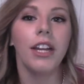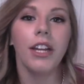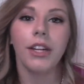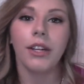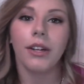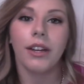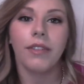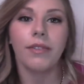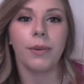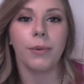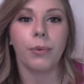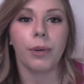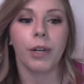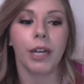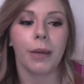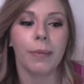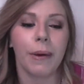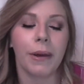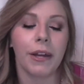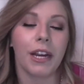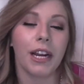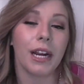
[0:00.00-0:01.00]
You don't have to worry
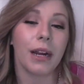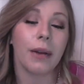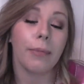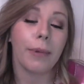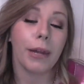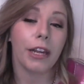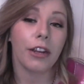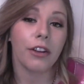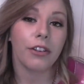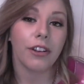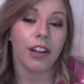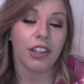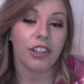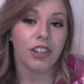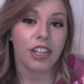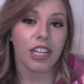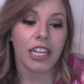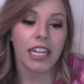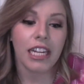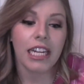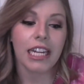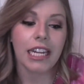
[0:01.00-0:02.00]
about your hair being
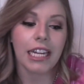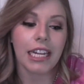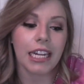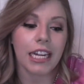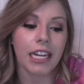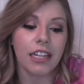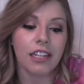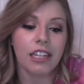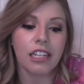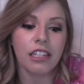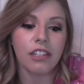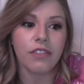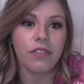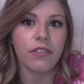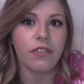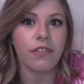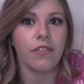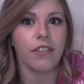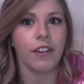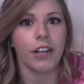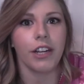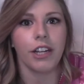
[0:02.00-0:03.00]
crunchy, and it's
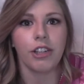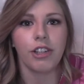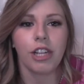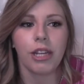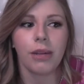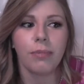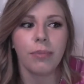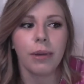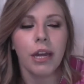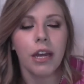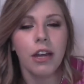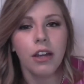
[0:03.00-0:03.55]
very cheap.